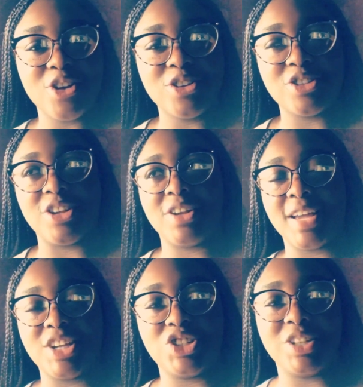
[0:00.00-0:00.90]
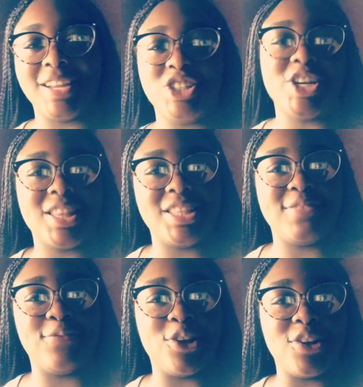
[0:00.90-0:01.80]
So, you guys should enjoy this
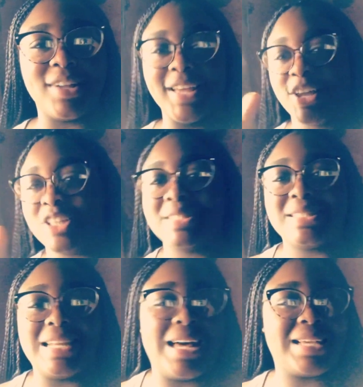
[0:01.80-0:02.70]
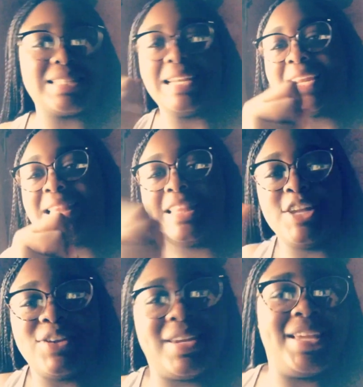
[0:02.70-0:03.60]
vlog, get your snacks and anything
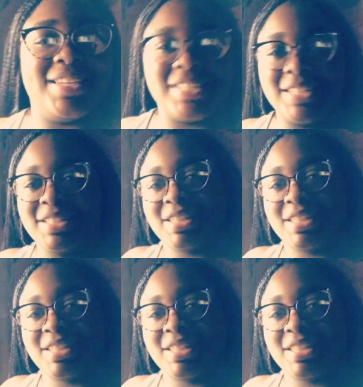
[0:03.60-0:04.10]
you need, and